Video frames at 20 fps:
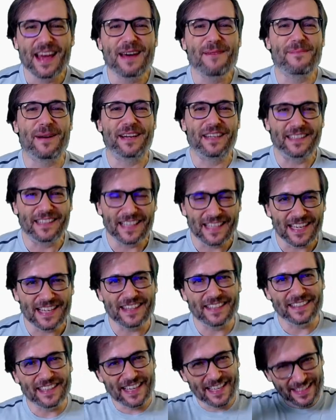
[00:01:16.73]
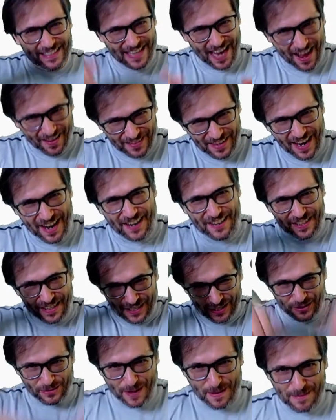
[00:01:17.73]
by clicking the link down there in the
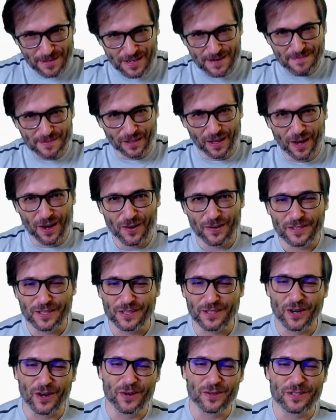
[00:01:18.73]
description below to go